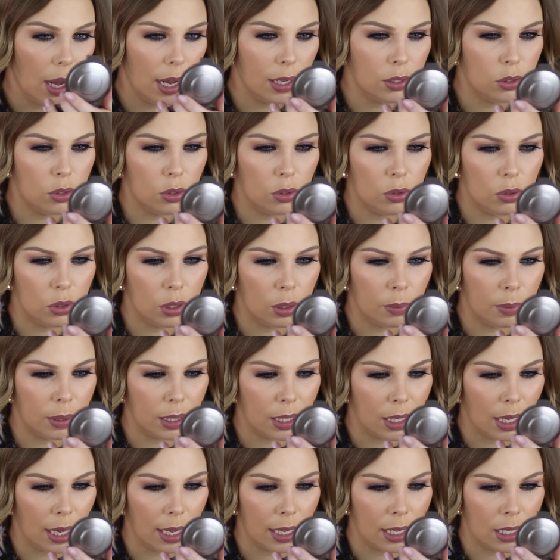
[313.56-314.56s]
I do look a
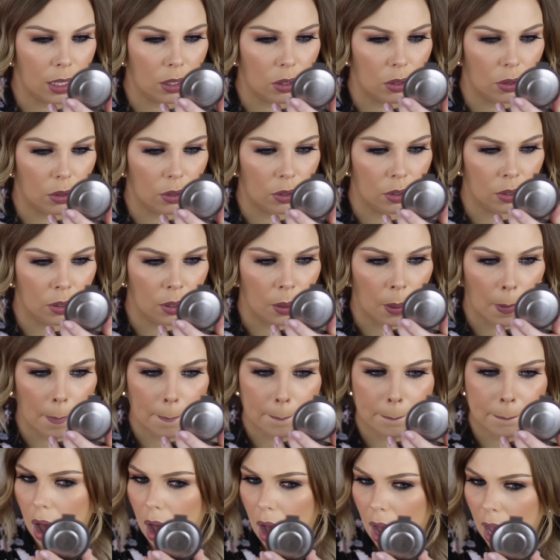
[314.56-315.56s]
bit cakey though.
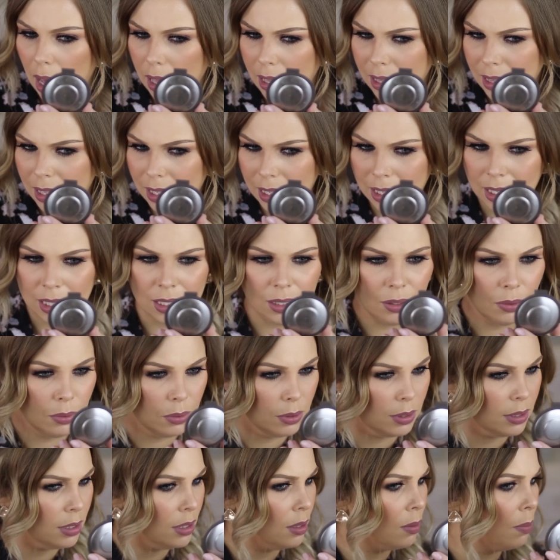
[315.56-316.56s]
I think it
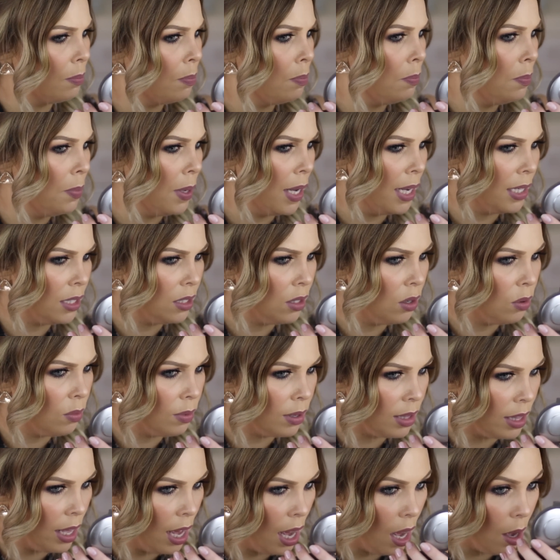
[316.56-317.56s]
looks better
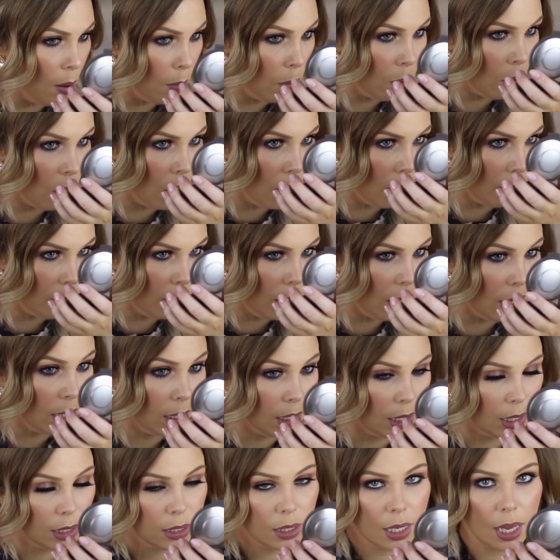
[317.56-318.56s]
without primer,
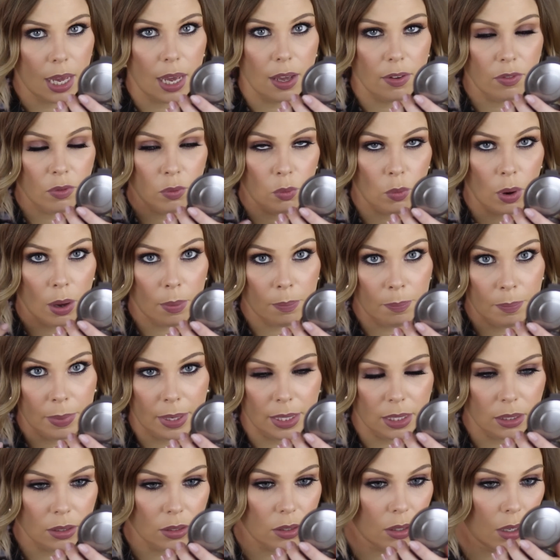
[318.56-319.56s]
unless I have one
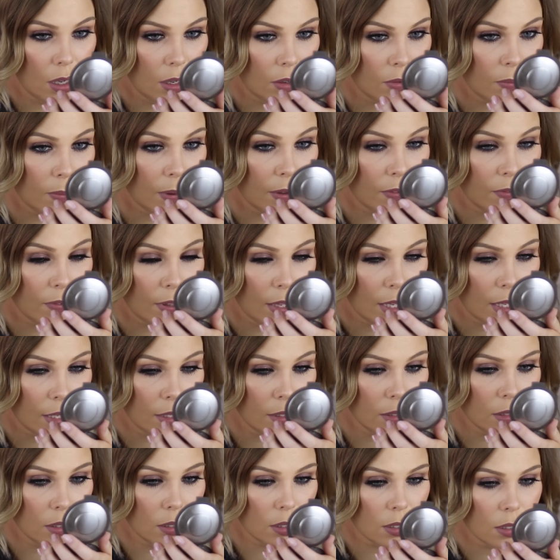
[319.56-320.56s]
better side of my
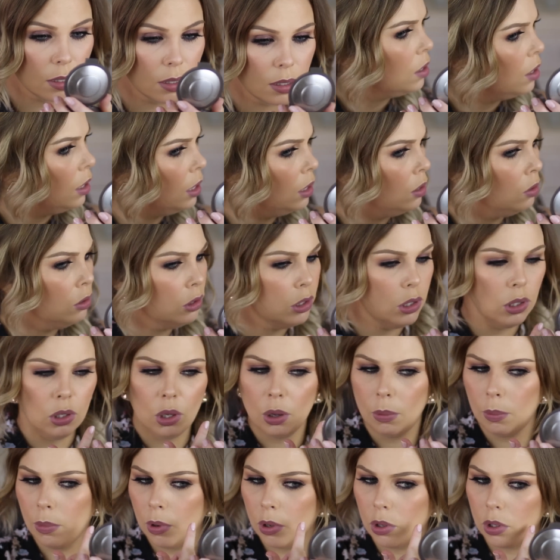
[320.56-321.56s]
face. It looks a
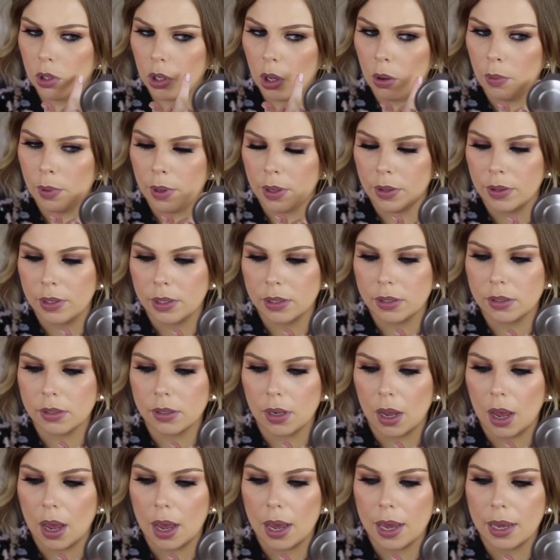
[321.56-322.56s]
lot more glowy on this
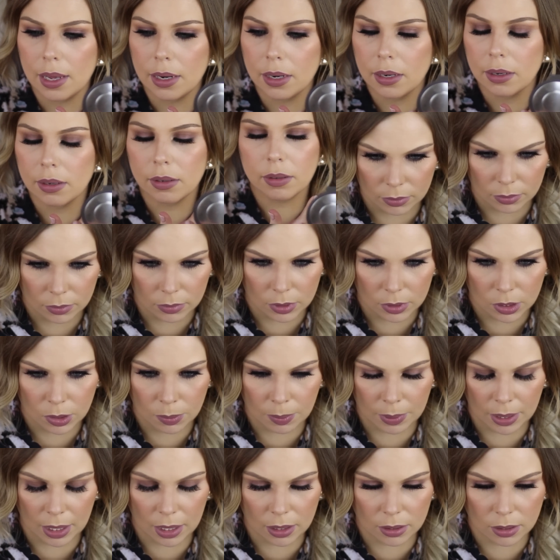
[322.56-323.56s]
side. It's
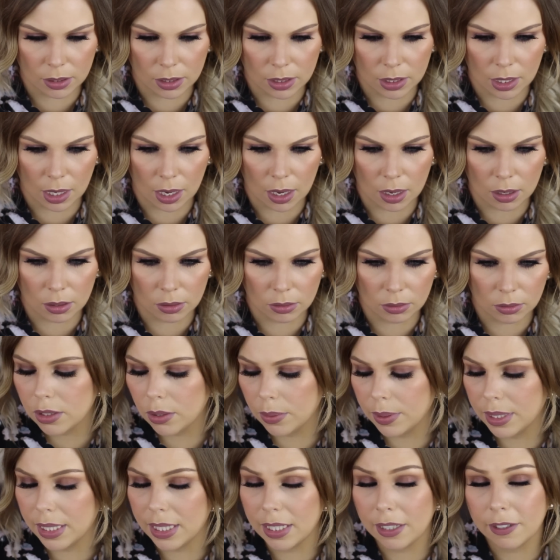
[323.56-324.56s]
a bit hard to tell.
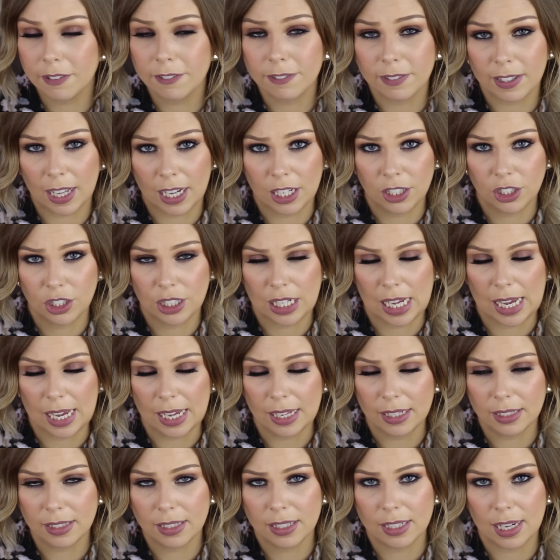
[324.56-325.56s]
So I did a flash
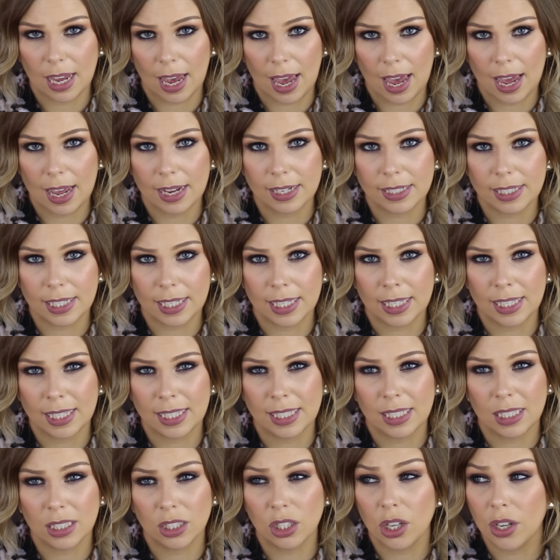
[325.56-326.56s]
test and
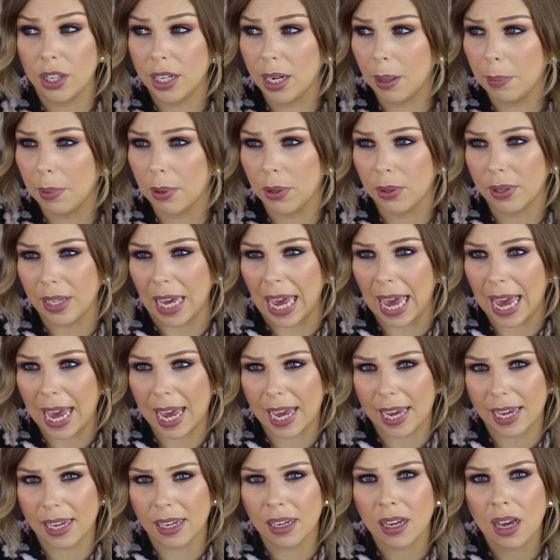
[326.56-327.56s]
it turned up
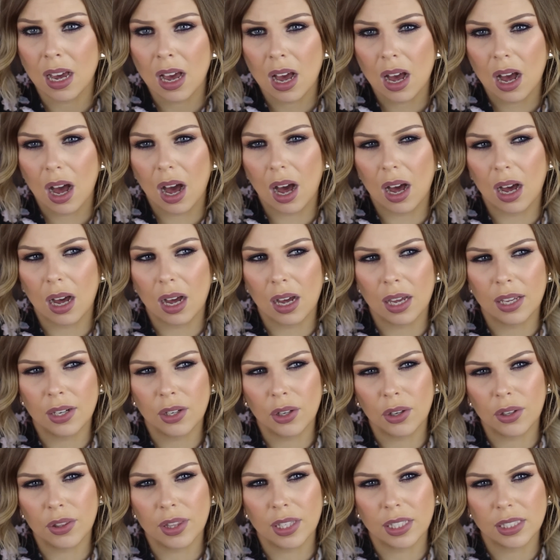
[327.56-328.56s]
okay. I
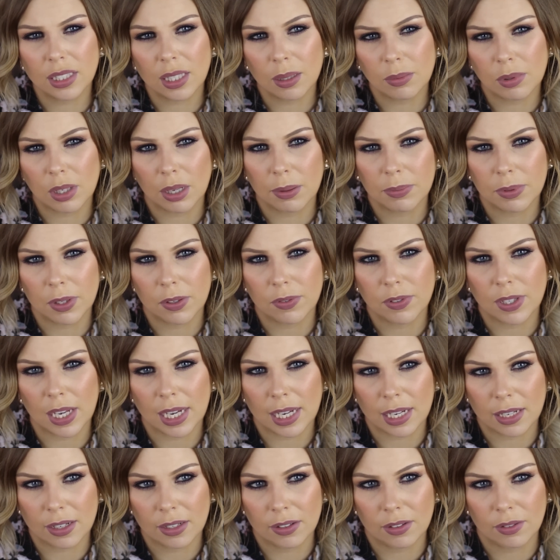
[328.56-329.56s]
know that sometimes I've
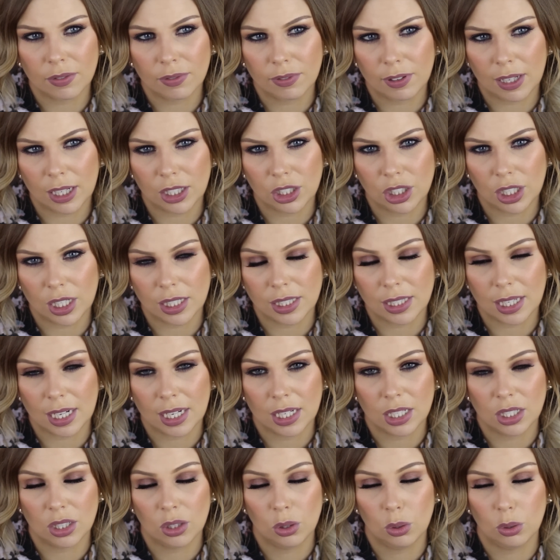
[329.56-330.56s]
taken flash tests
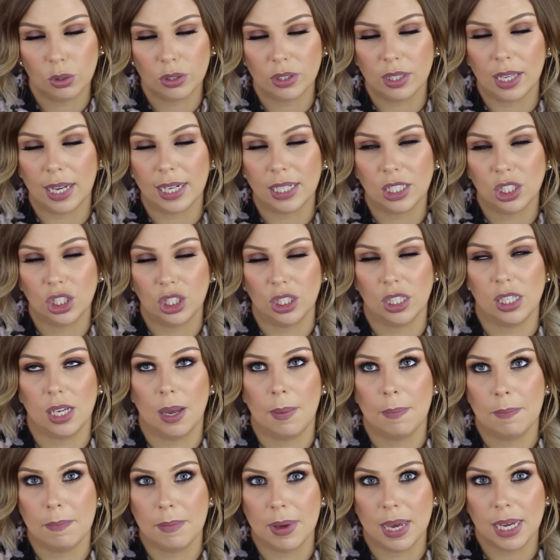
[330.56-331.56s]
and it looks like just
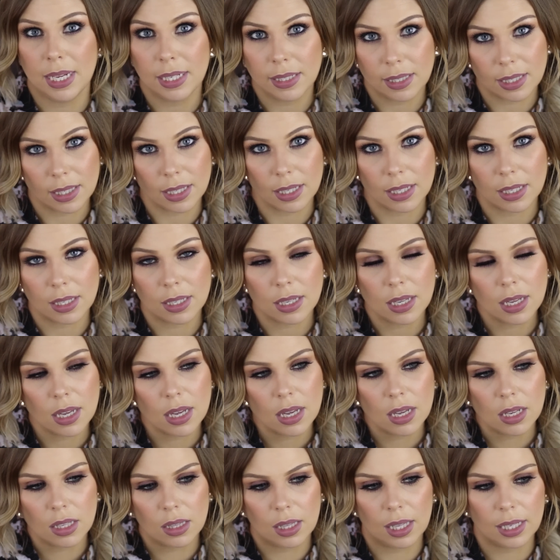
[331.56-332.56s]
amazing,
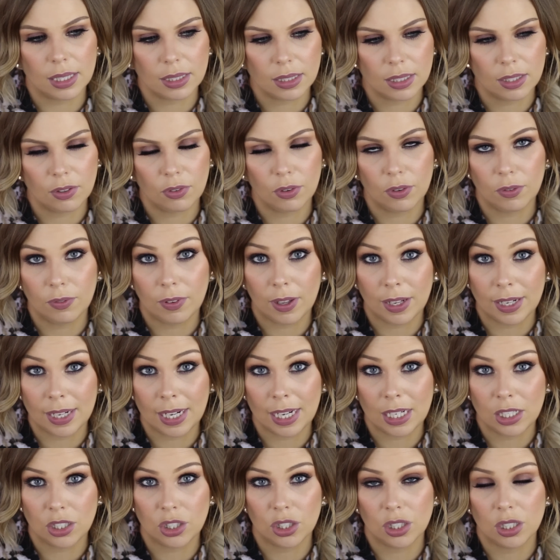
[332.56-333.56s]
like different
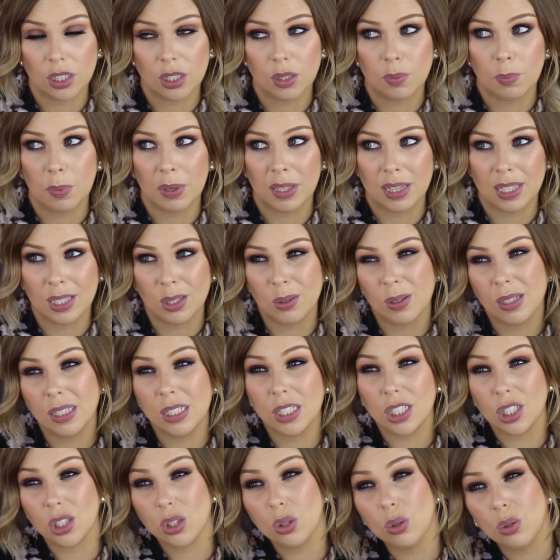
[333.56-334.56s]
foundations, but this
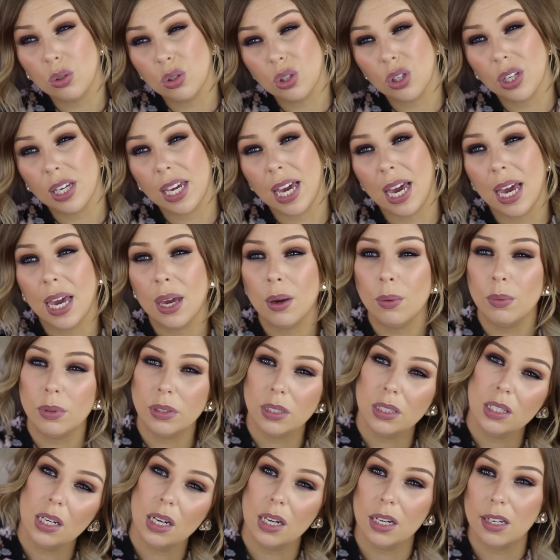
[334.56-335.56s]
one just looked okay. It
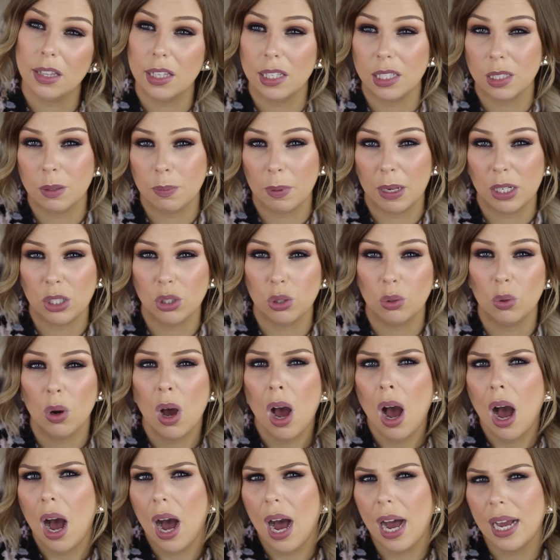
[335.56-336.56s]
wasn't anything special.
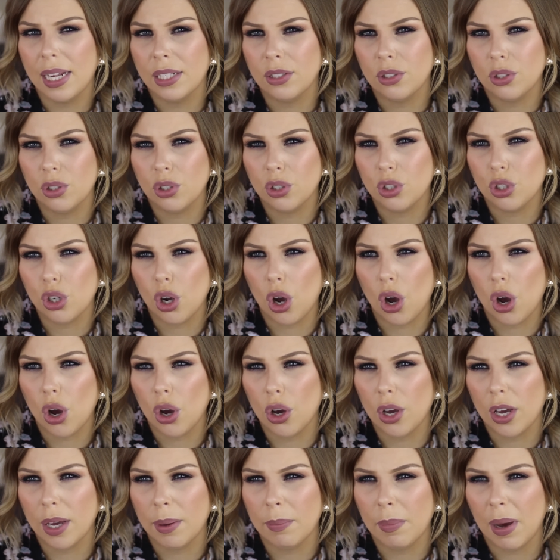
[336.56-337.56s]
It
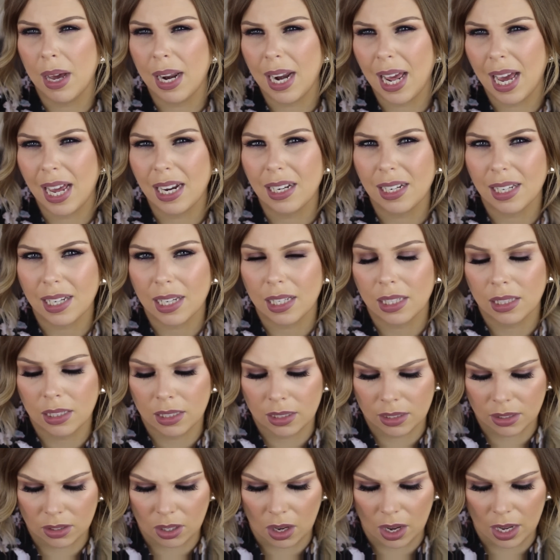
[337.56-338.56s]
might have had like
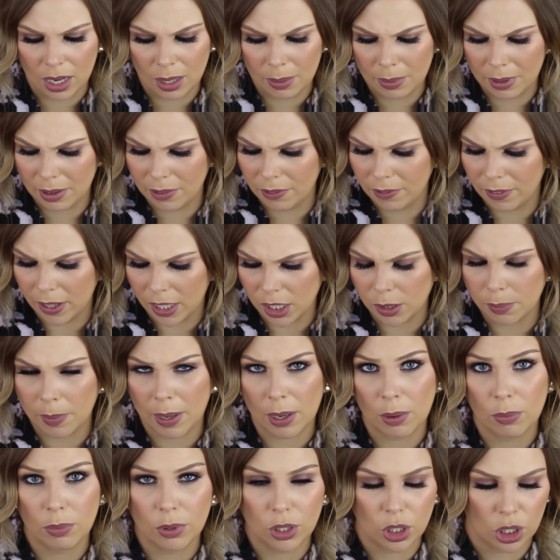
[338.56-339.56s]
a tiny bit of
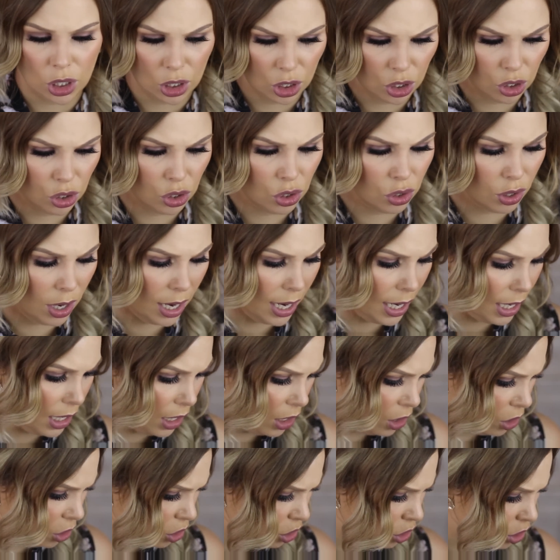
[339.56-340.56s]
flashback, which is
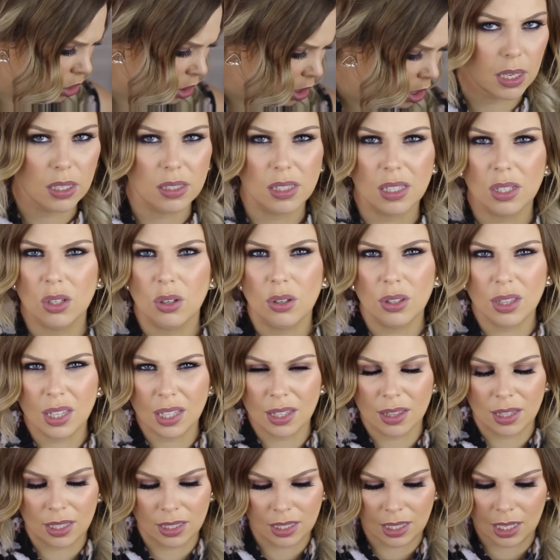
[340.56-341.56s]
strange because I don't
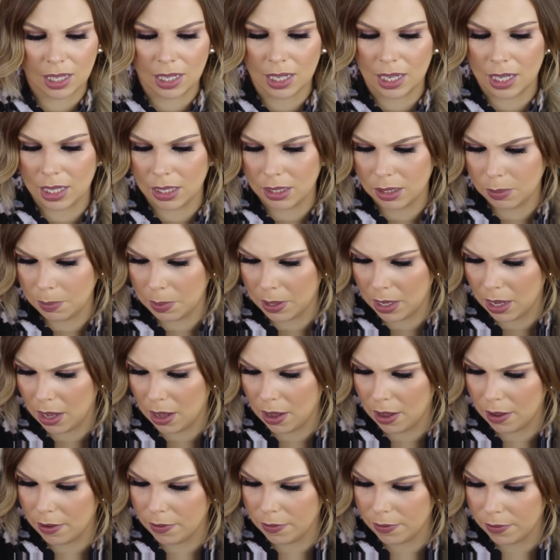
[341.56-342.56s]
think there's any
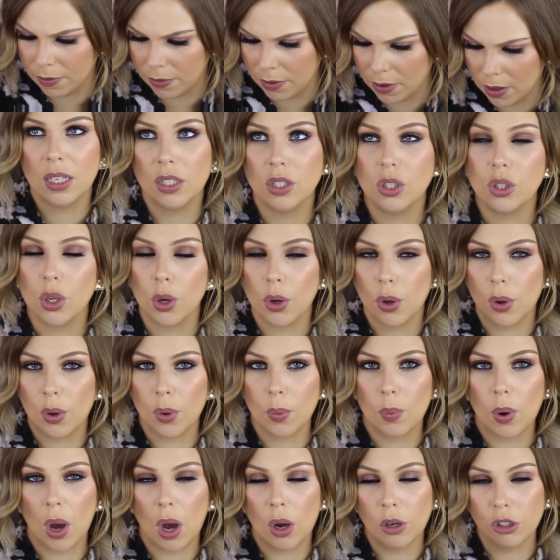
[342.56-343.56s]
SPF.
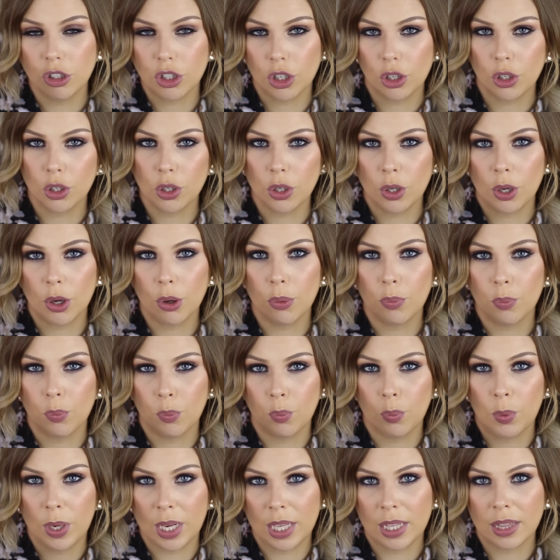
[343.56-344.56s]
So I'll show you
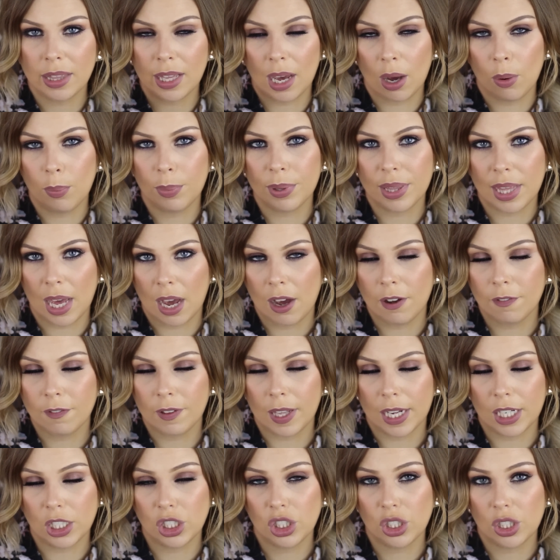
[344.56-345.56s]
with and without
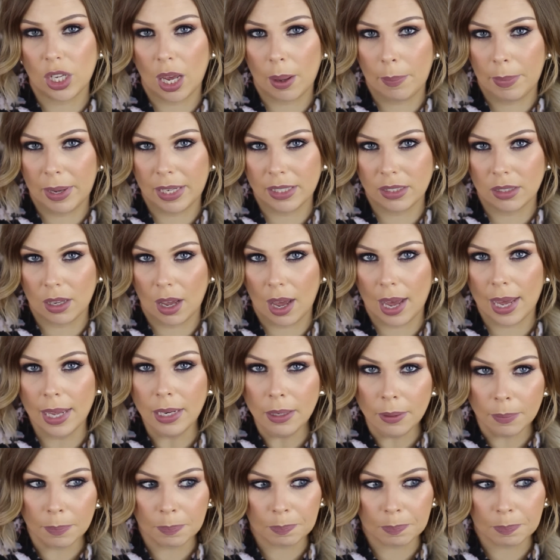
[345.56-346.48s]
flash side by side.